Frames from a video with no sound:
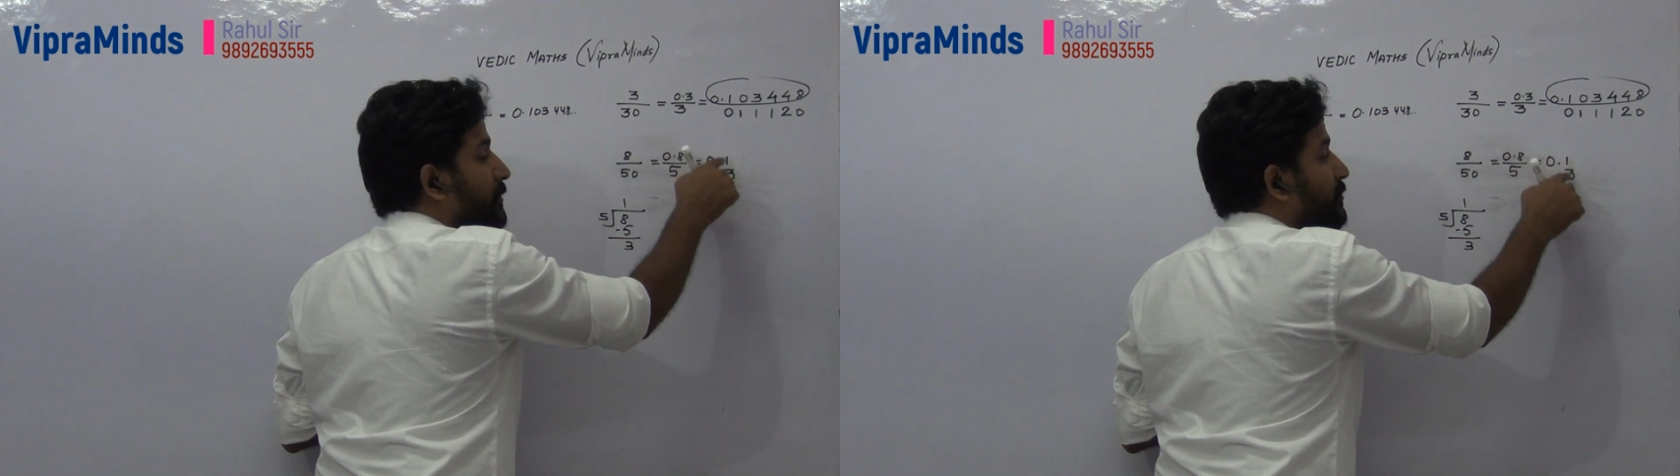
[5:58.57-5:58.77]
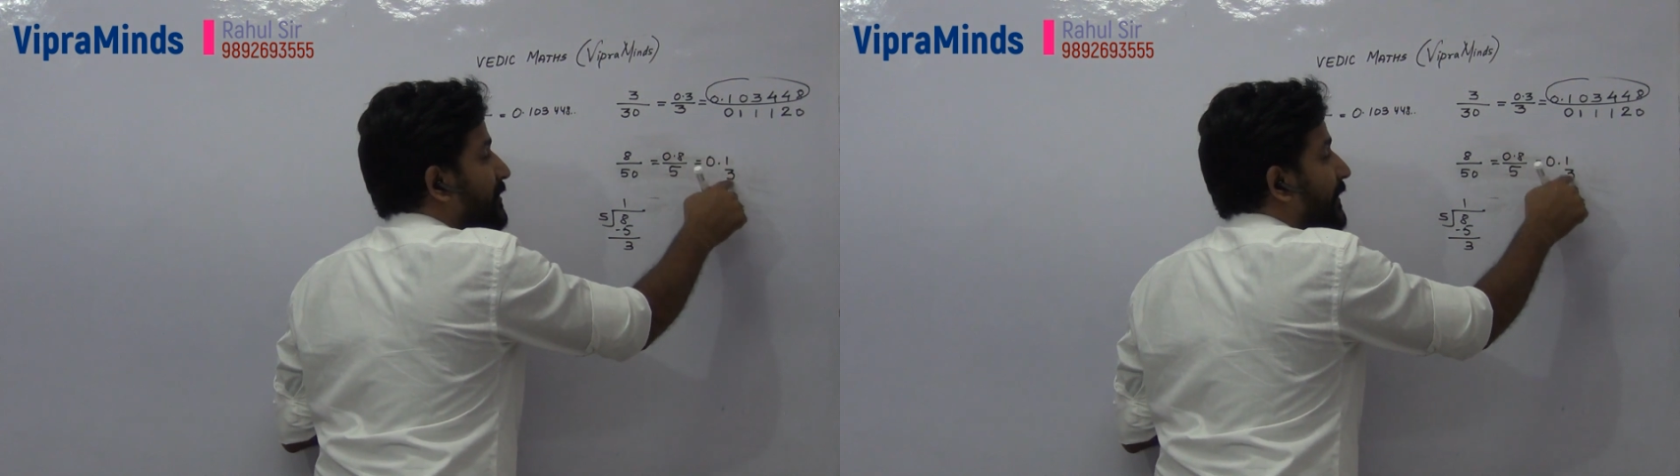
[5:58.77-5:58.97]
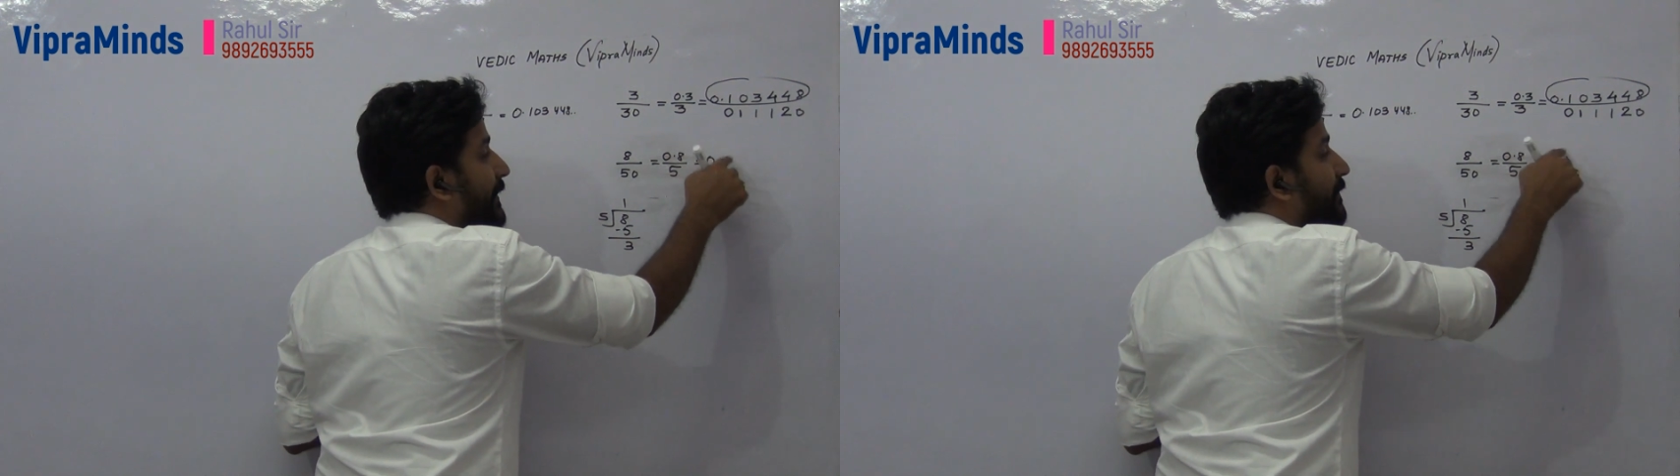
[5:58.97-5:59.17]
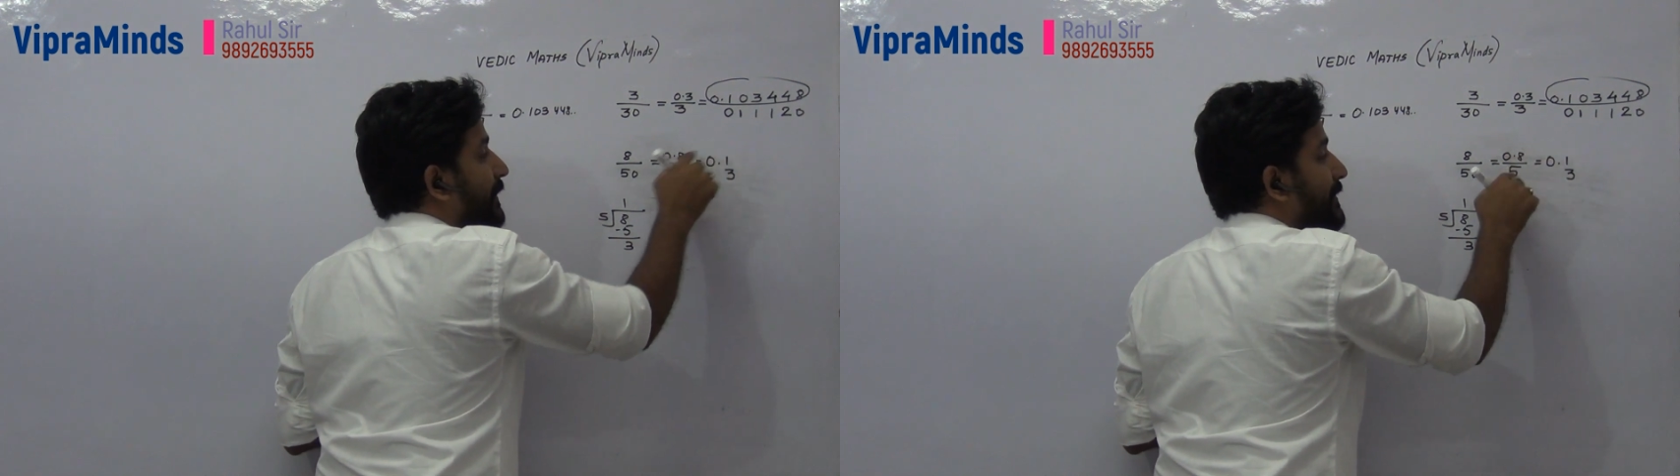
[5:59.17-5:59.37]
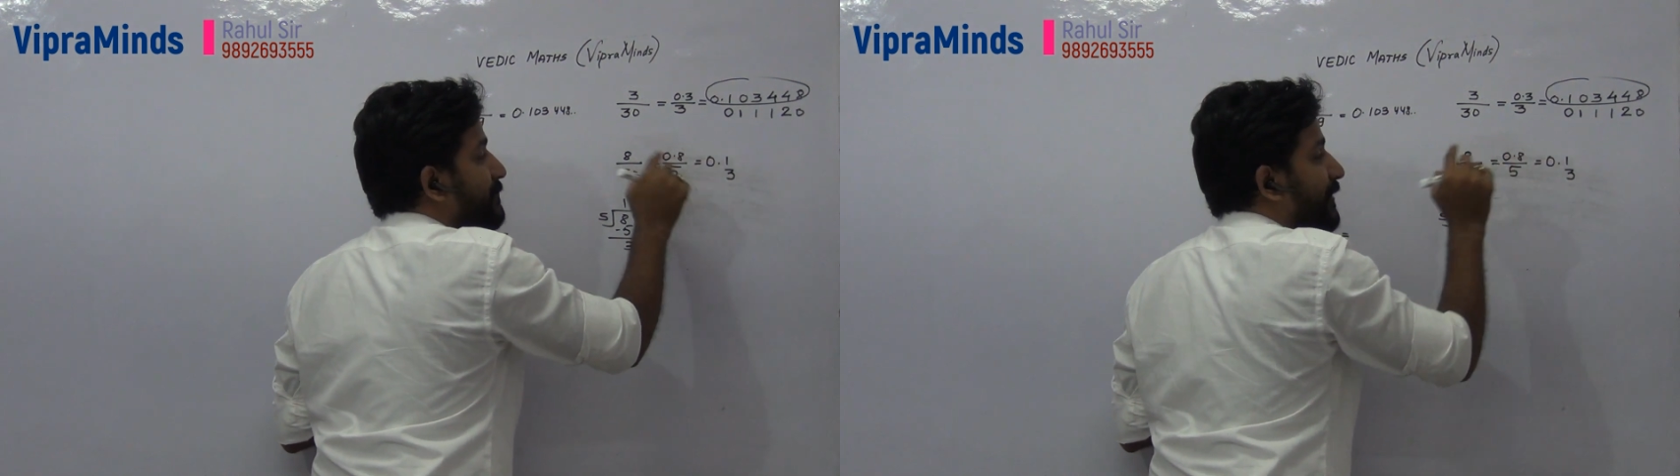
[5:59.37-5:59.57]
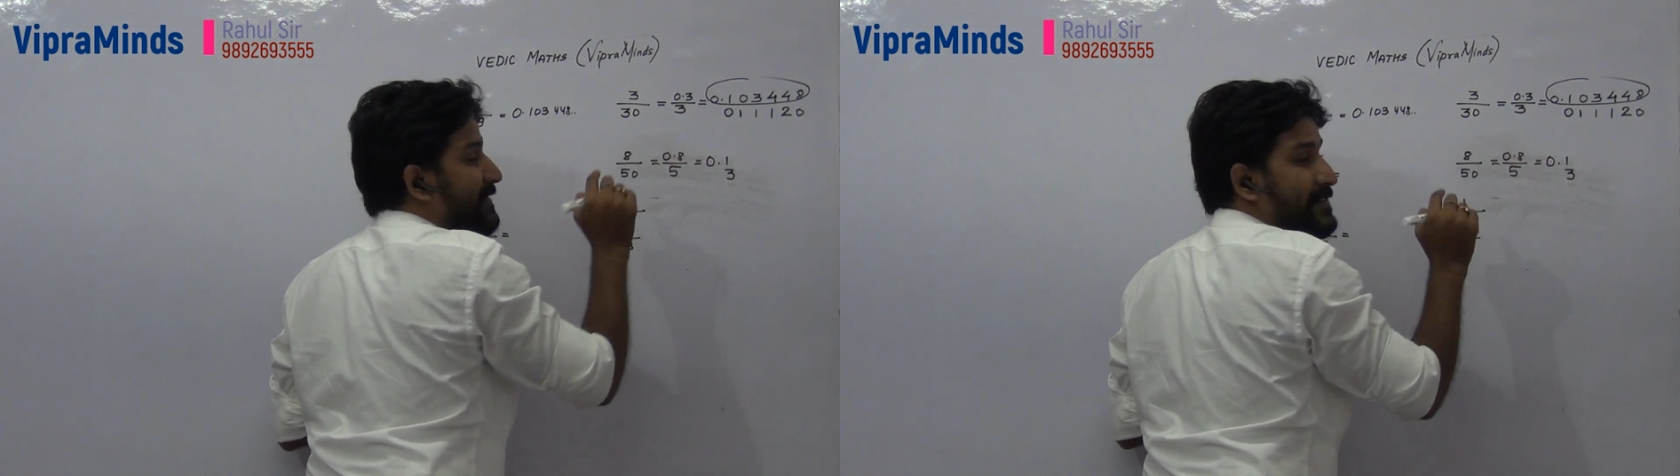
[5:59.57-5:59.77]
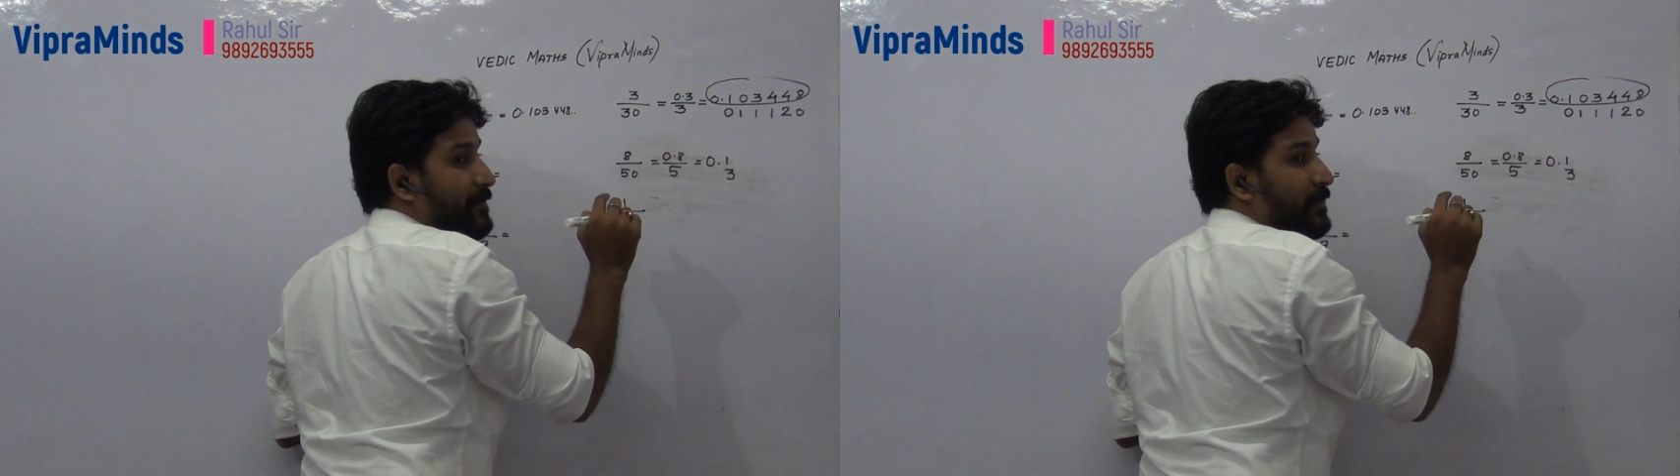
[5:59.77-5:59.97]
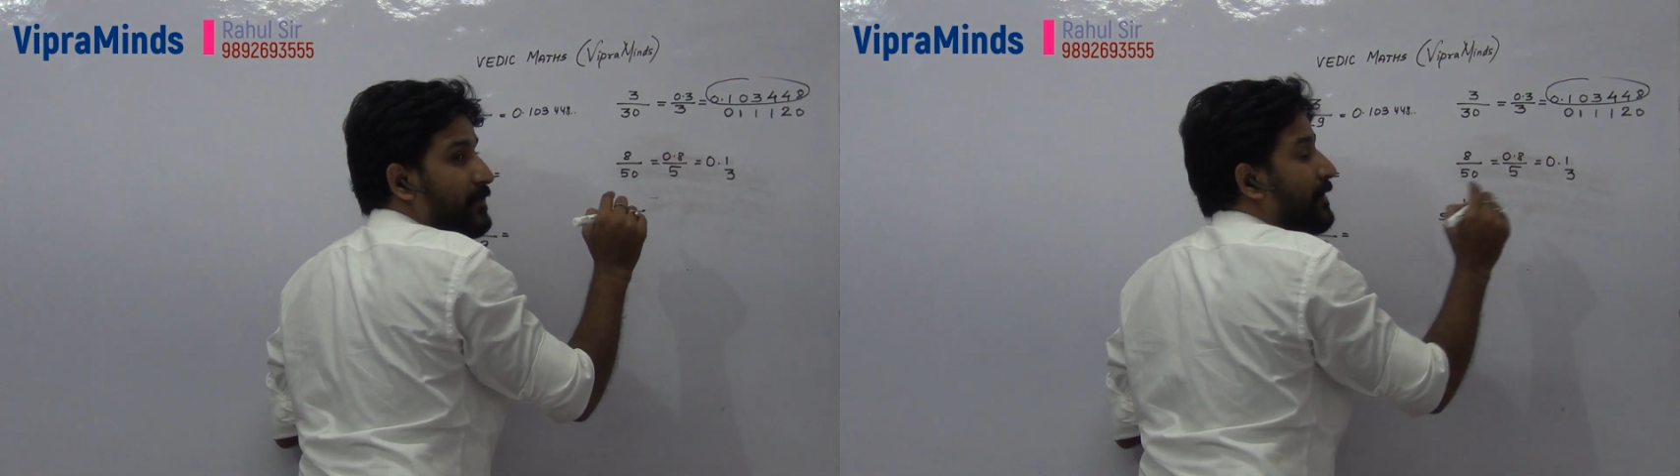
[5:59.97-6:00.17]
So 31 in 5's
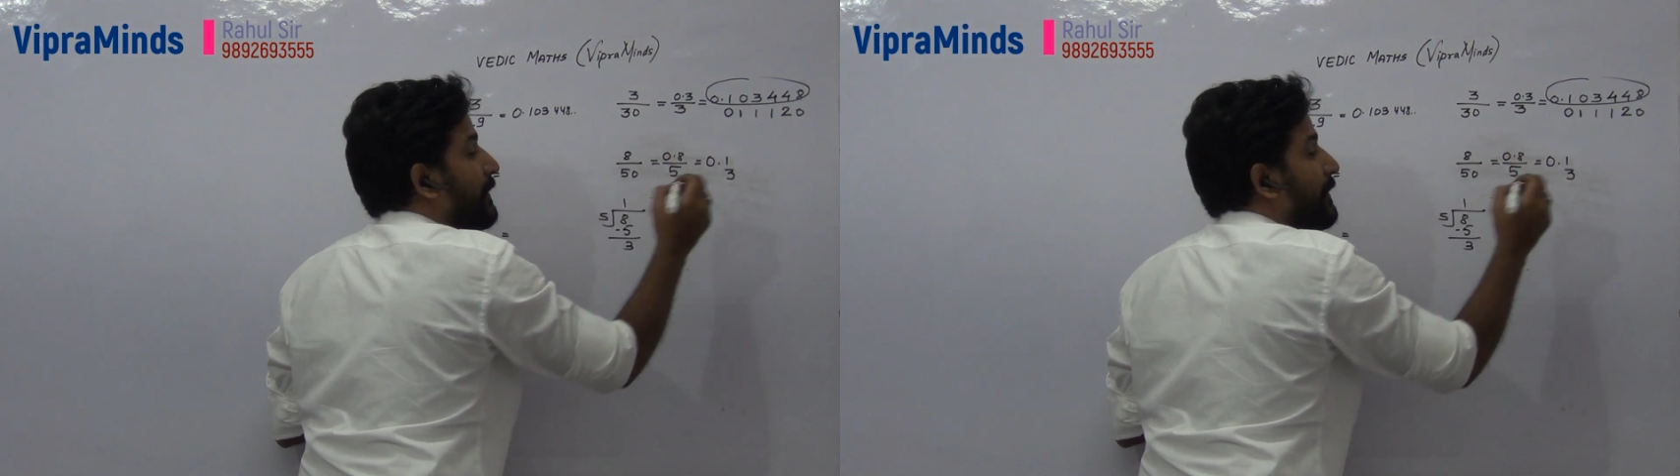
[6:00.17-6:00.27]
table.